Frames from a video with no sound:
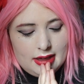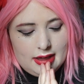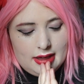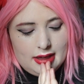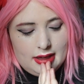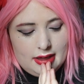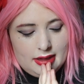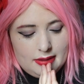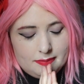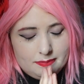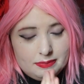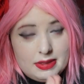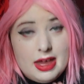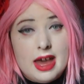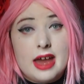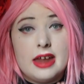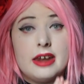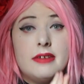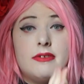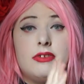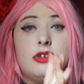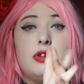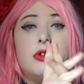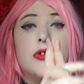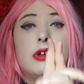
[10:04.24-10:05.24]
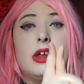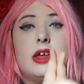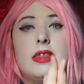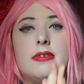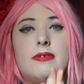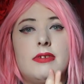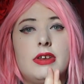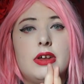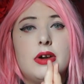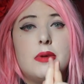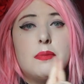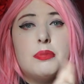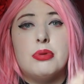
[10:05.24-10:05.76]
Um, yeah, and if you don't like the
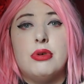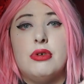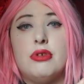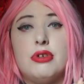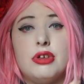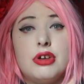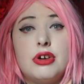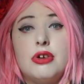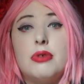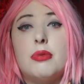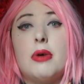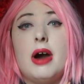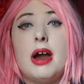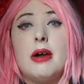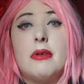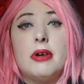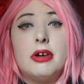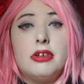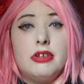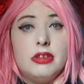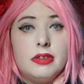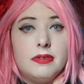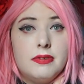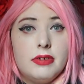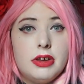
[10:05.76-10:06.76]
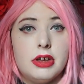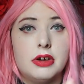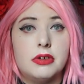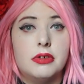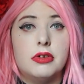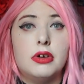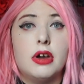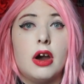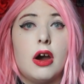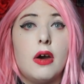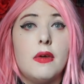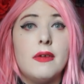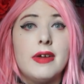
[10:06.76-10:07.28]
video, poo you. Why watching the video?
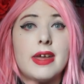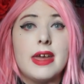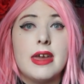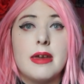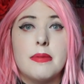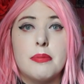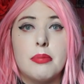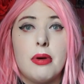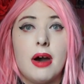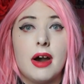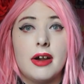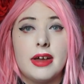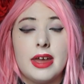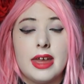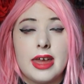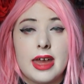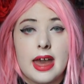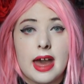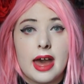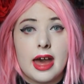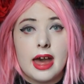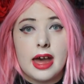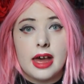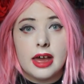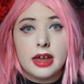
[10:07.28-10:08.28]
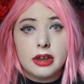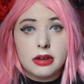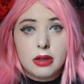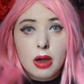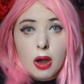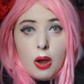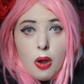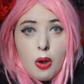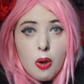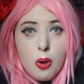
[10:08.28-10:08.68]
Go eat Pocky and